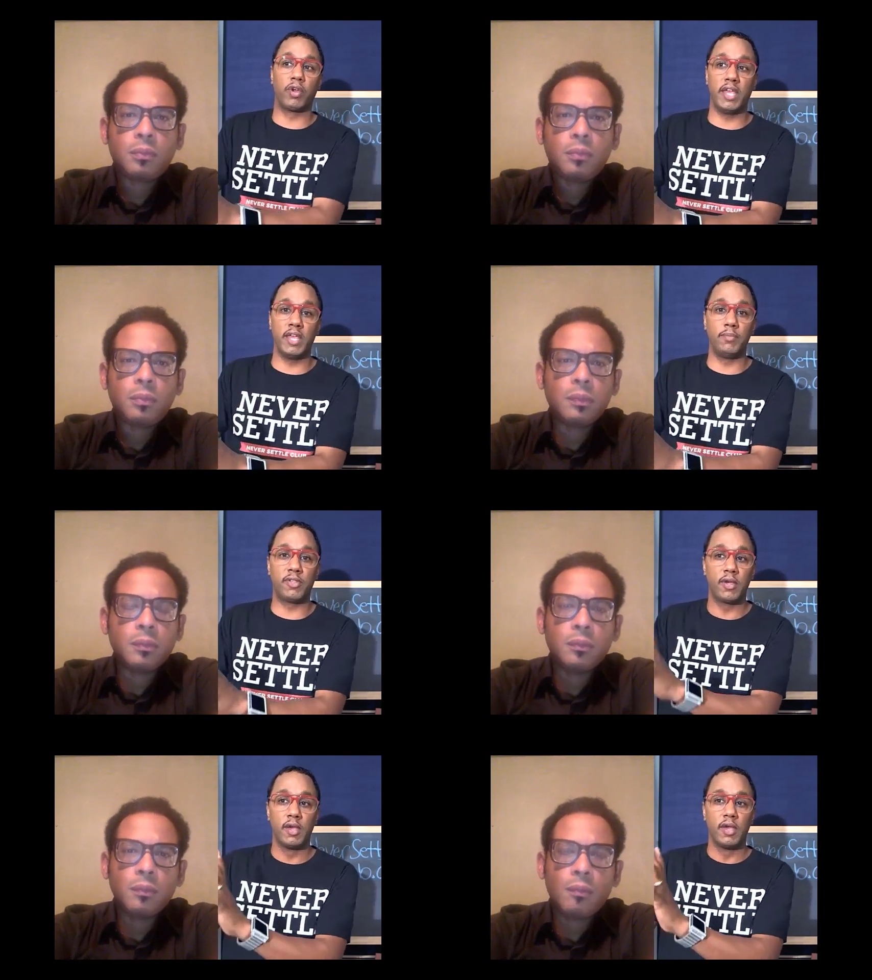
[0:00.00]
Speaker 1: the
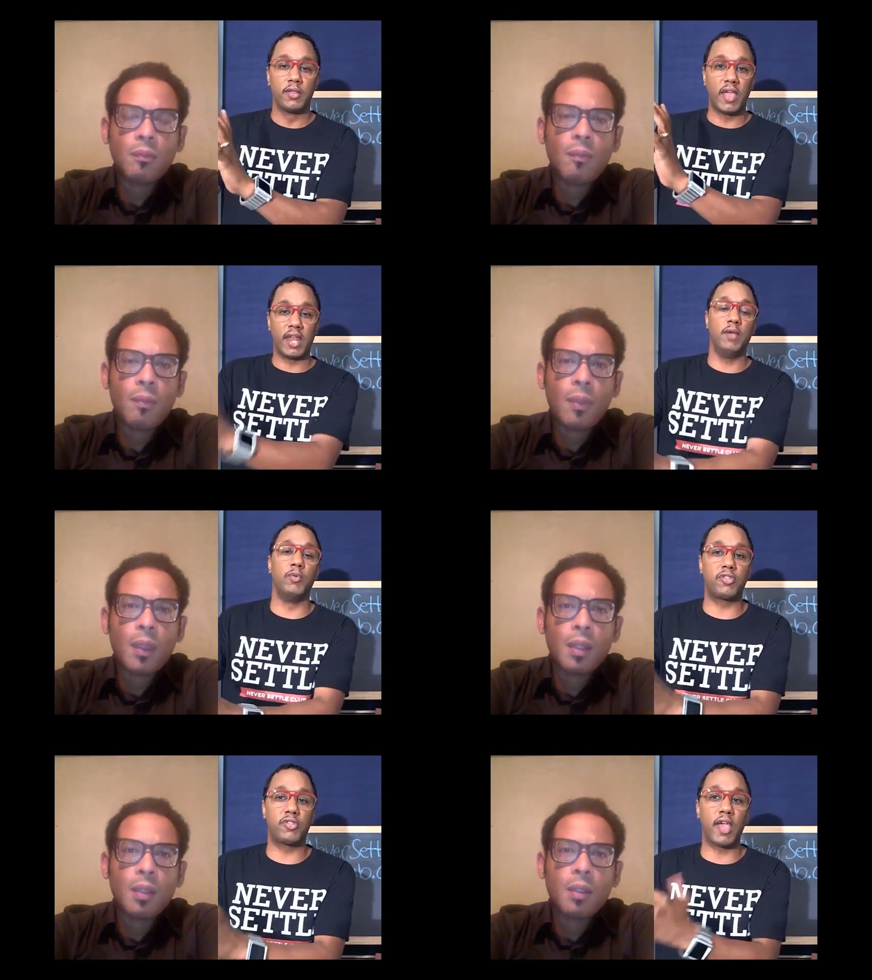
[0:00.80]
dreams
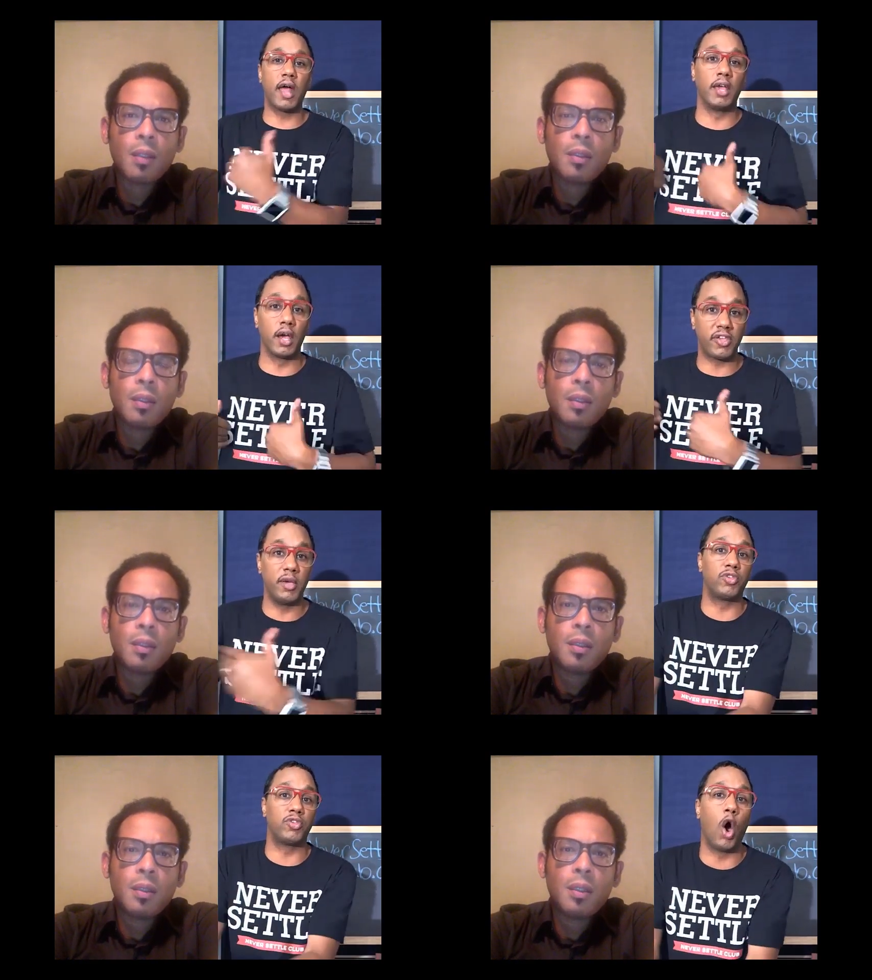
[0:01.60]
that he was
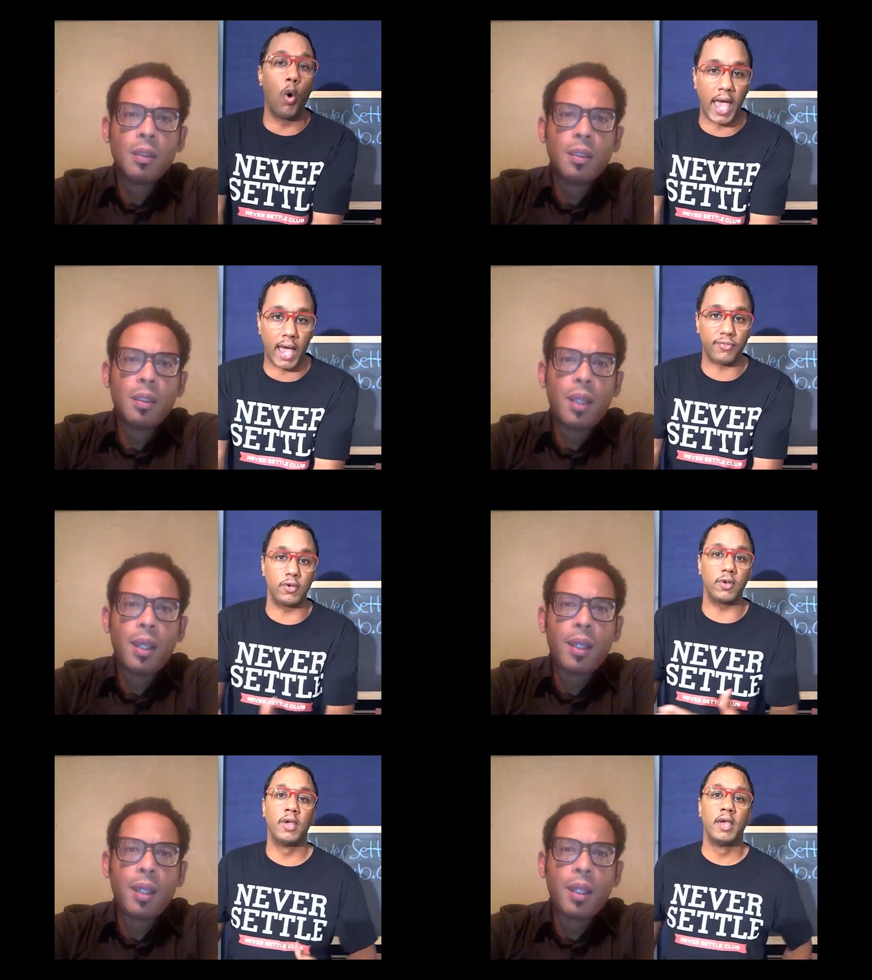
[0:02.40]
telling us he was going
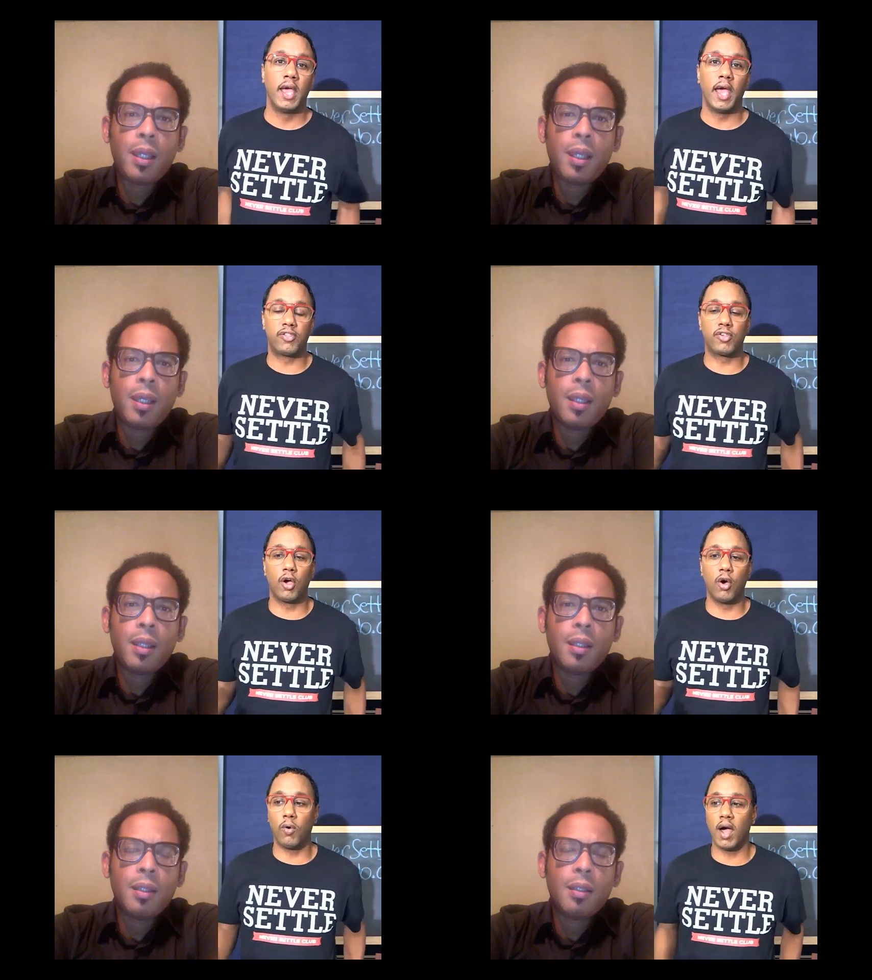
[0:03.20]
after. Yeah, yeah,
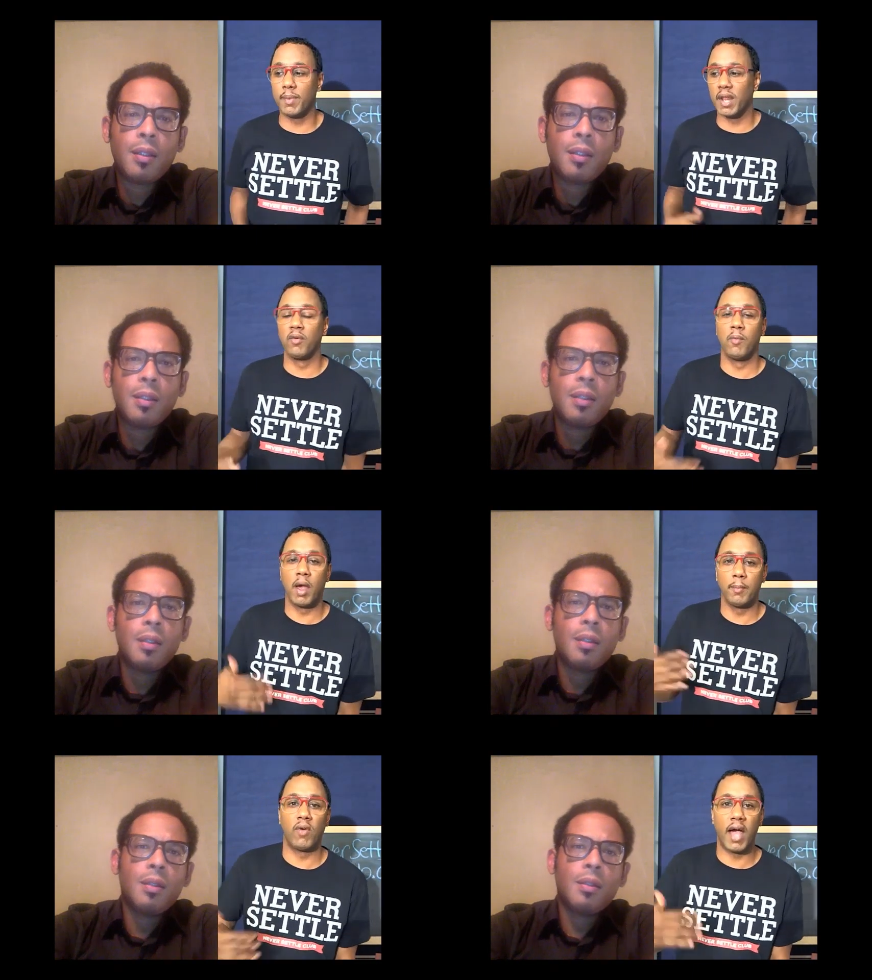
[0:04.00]
yeah. And so
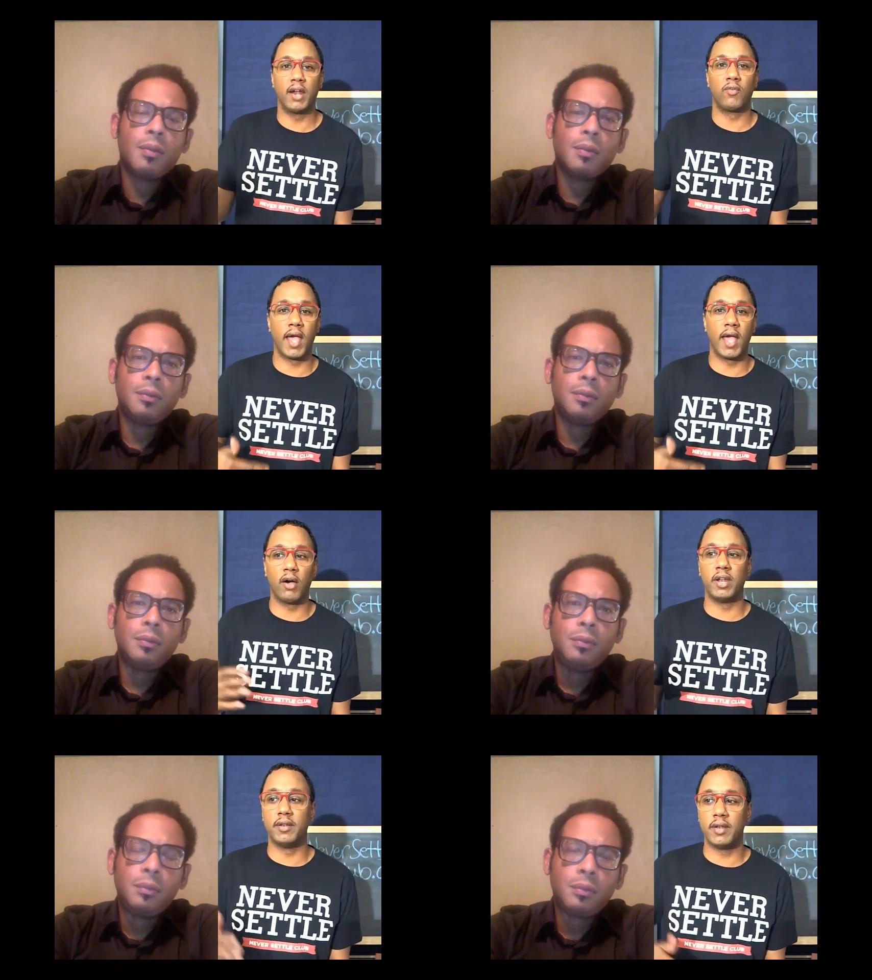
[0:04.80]
I remember
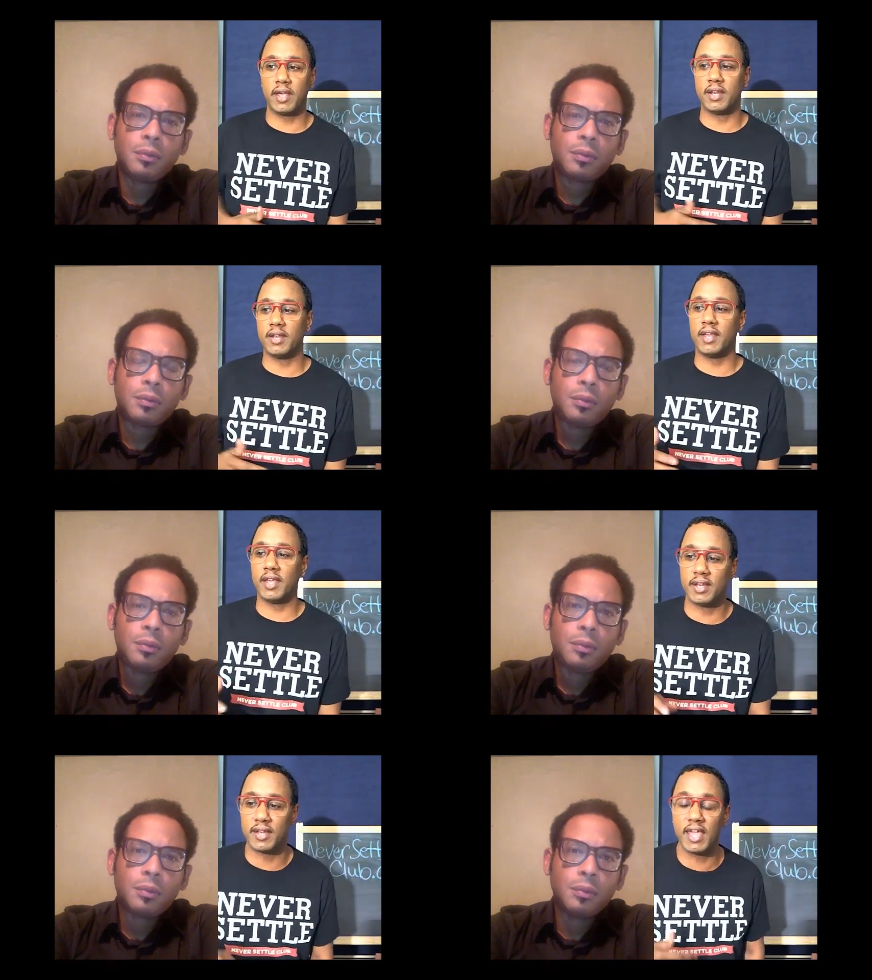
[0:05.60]
riding around, and,
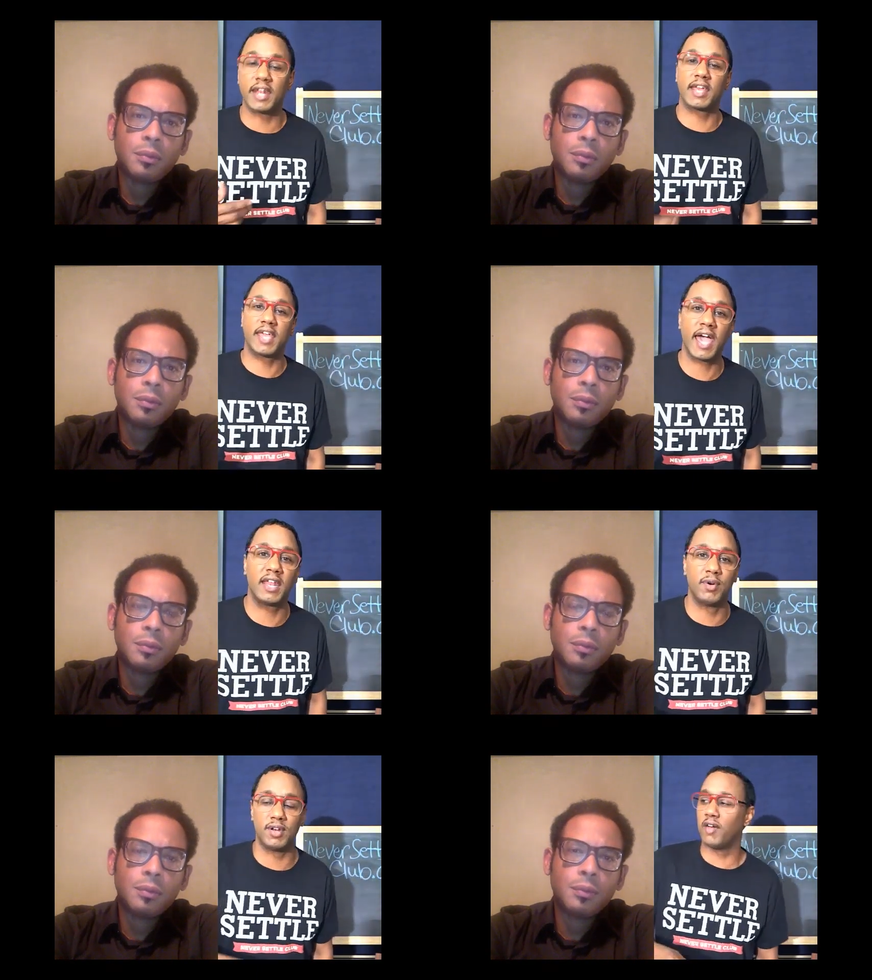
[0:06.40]
and, and he had
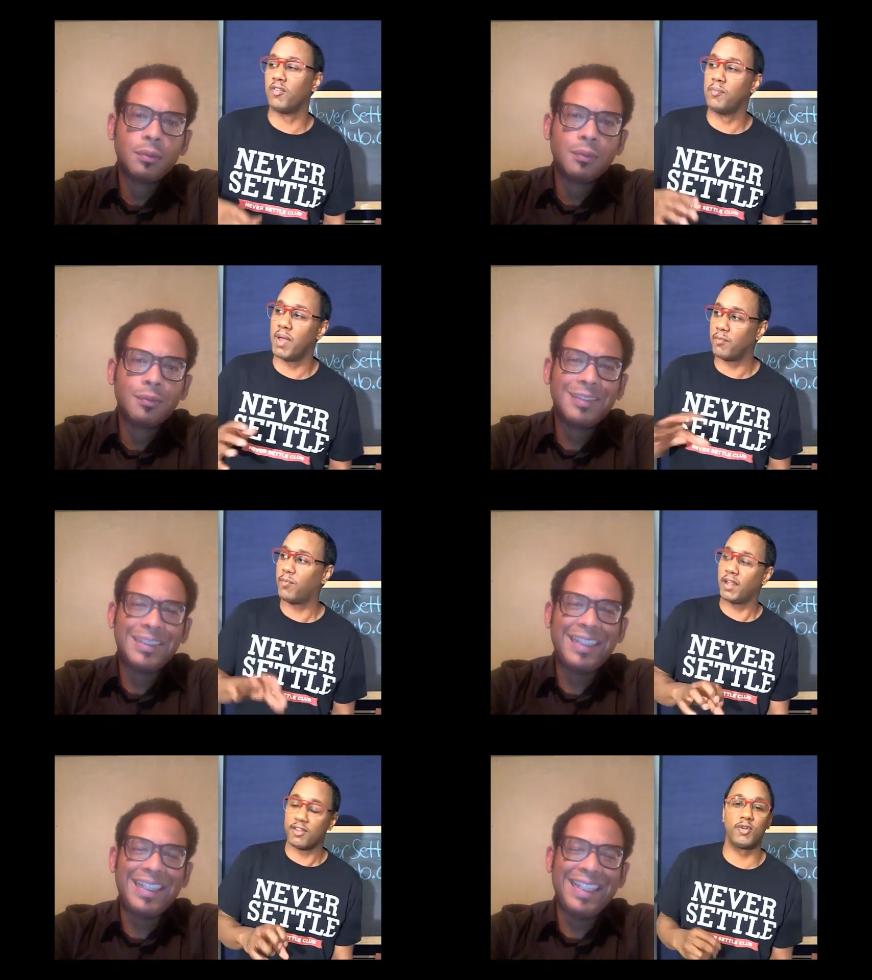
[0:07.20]
a caddy, but I,
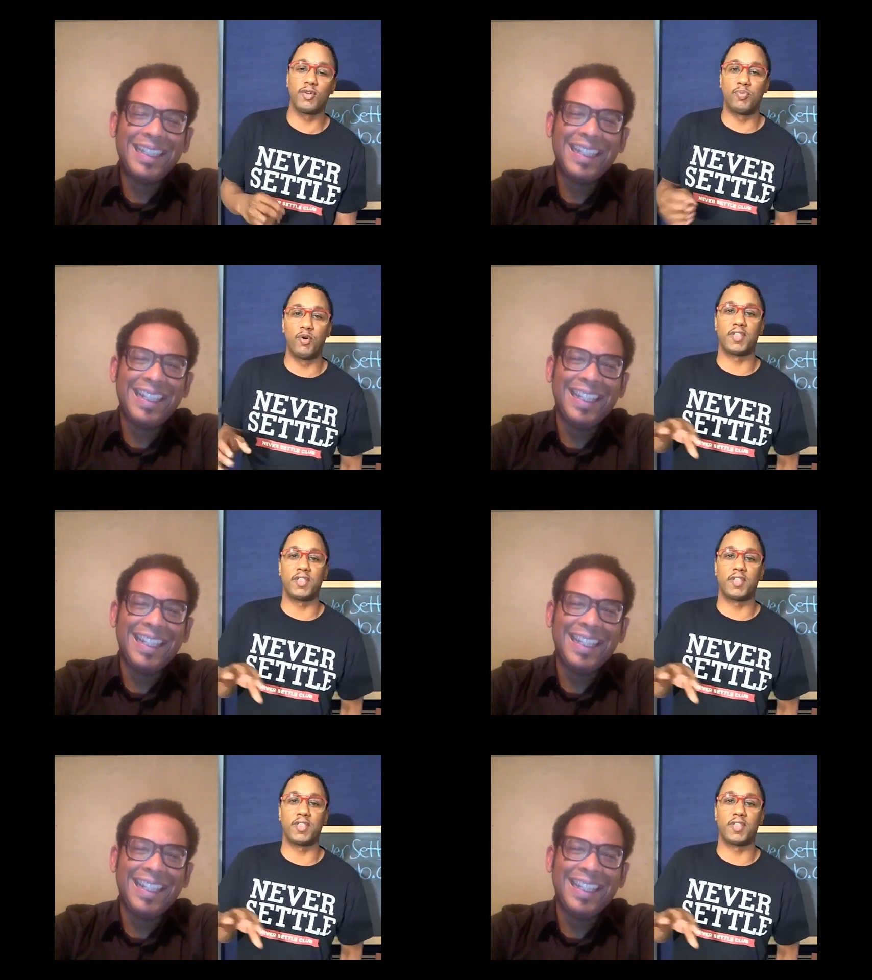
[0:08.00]
at a